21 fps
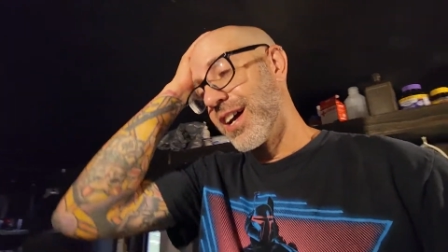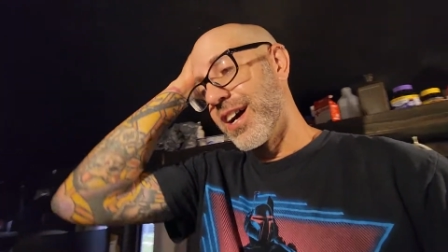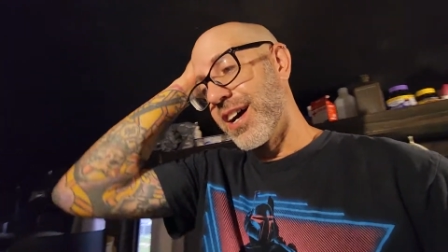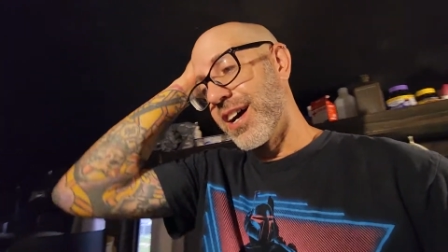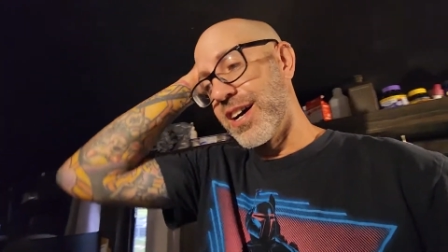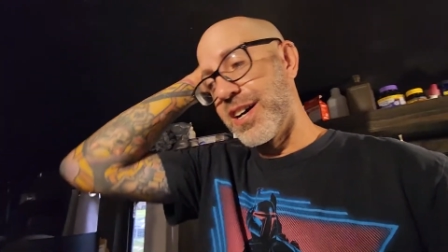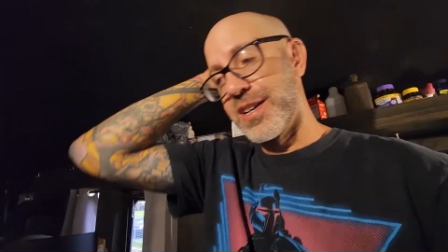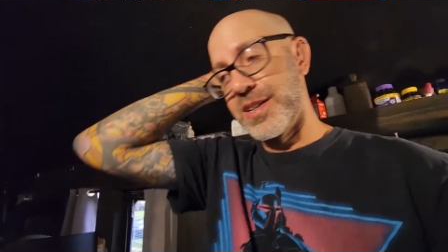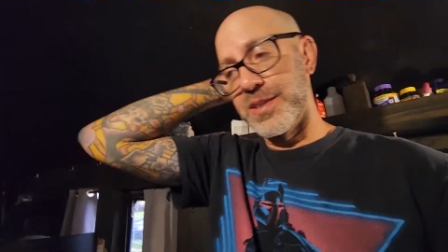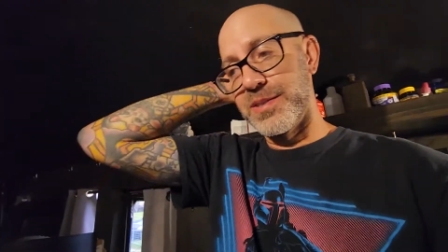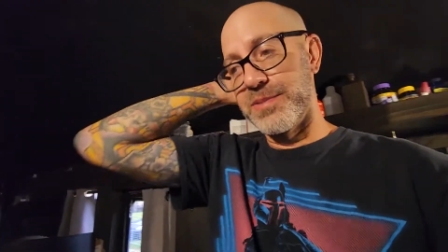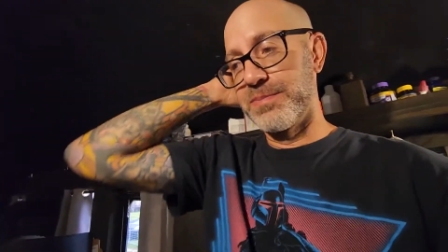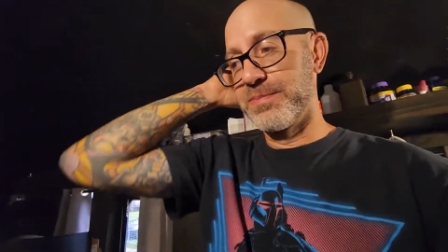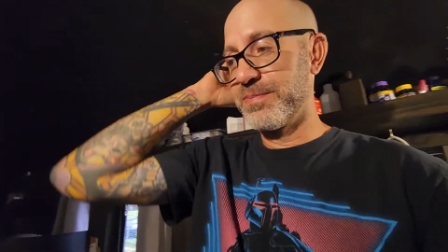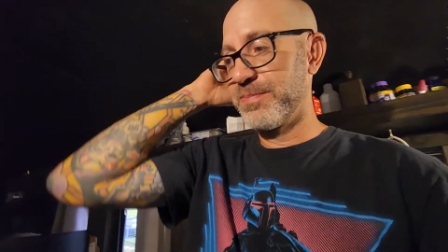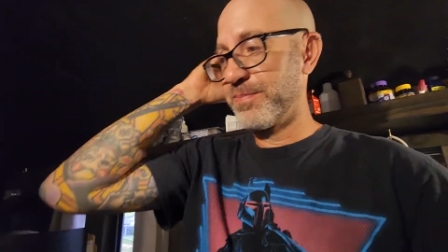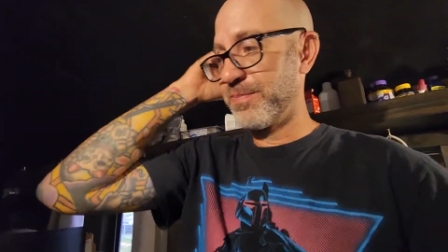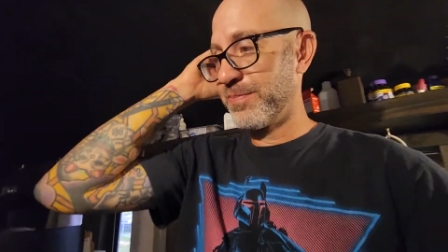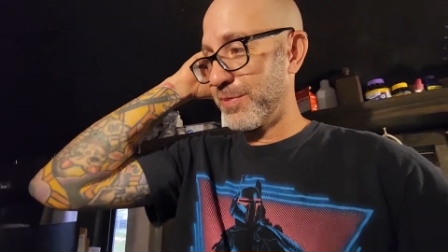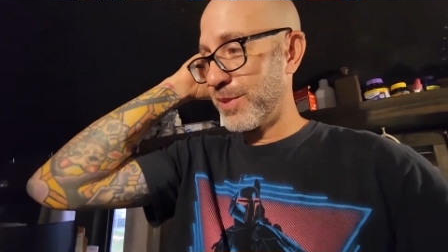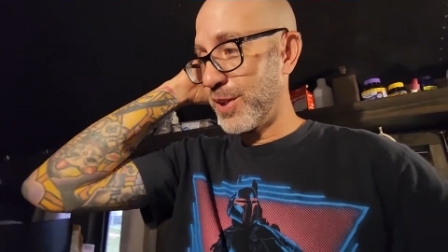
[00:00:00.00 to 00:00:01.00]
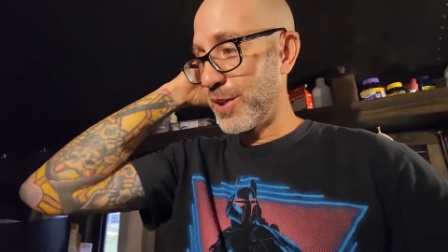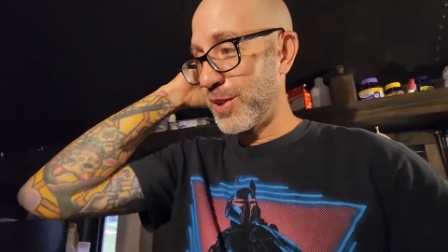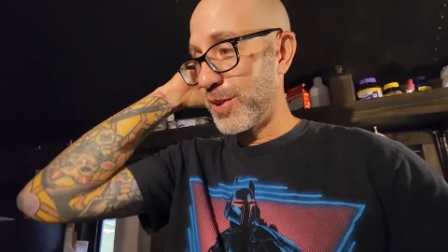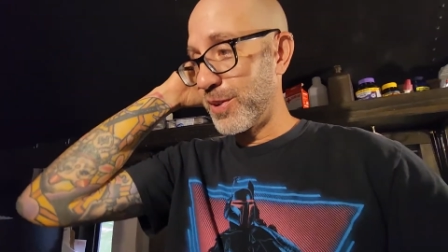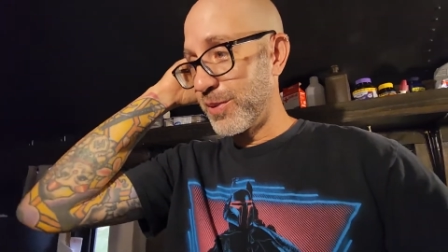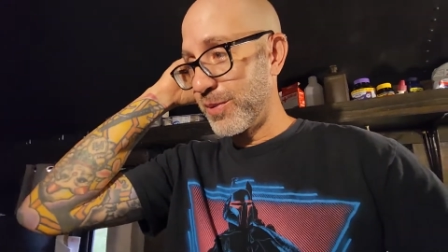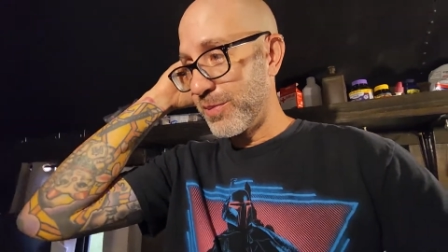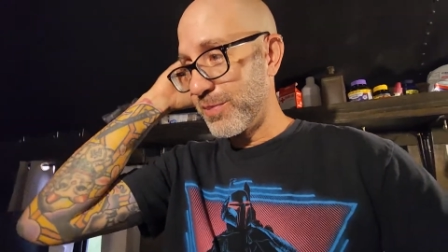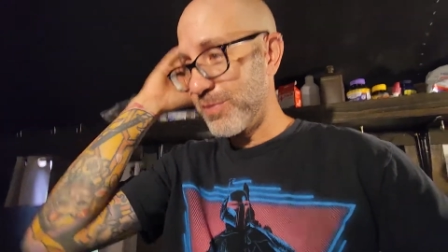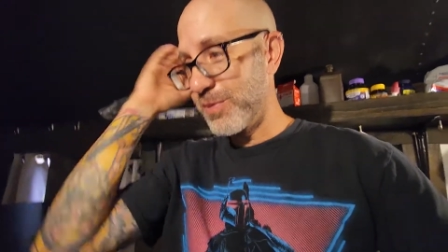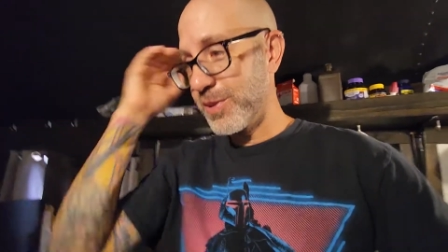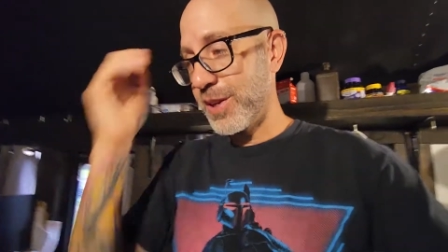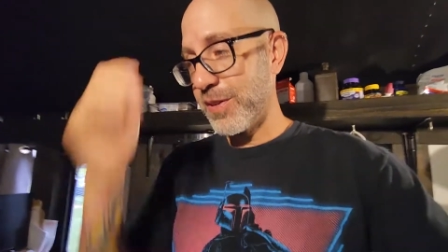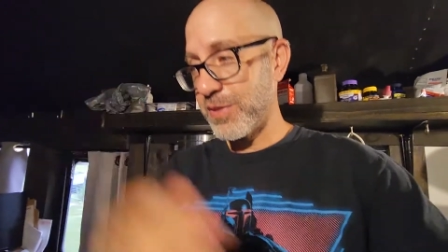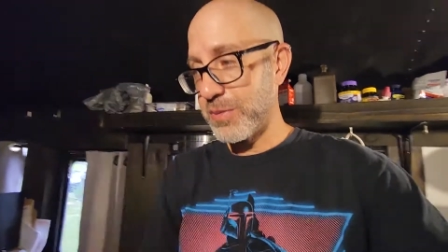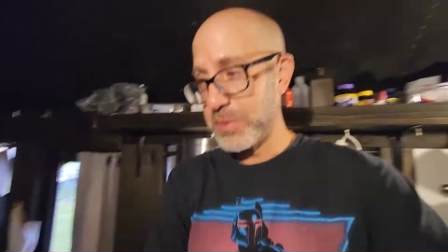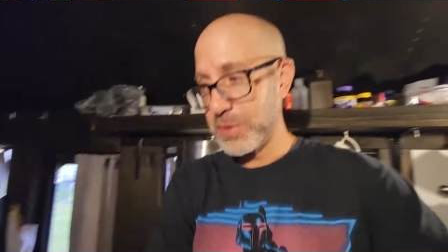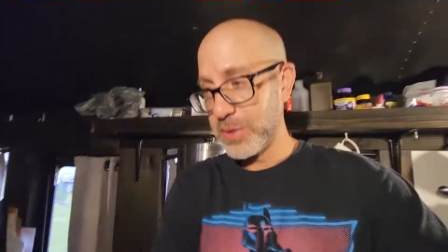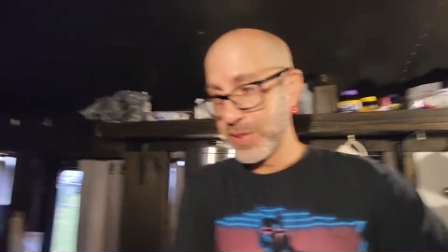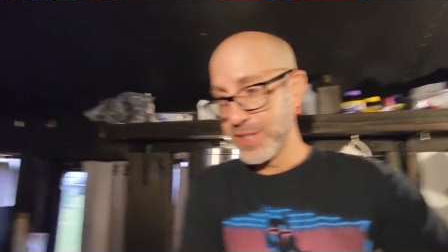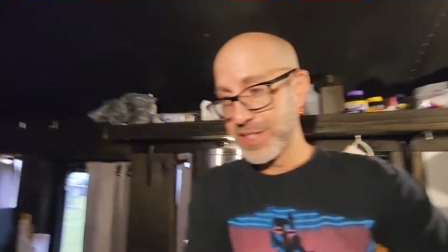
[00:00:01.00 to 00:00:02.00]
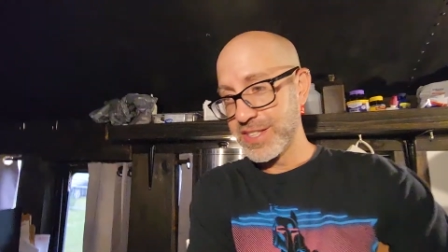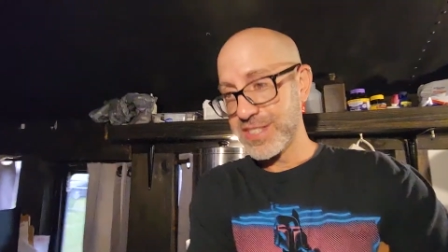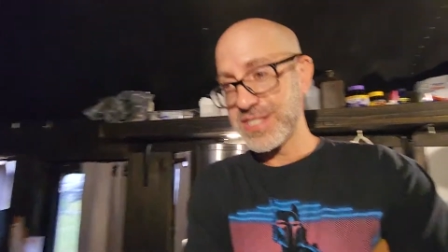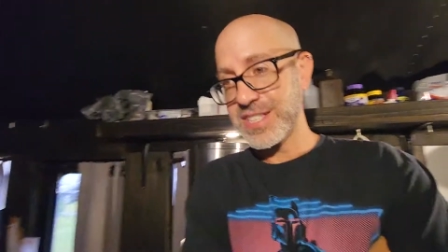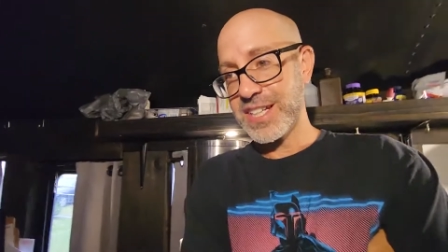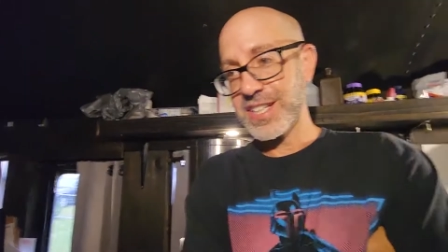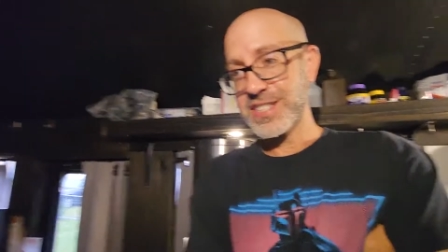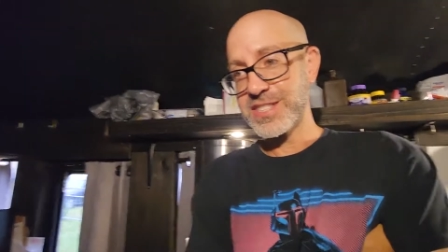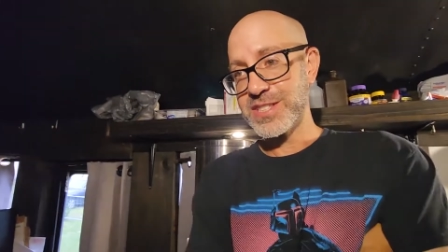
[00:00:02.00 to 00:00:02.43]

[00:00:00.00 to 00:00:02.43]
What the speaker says: You have to build these things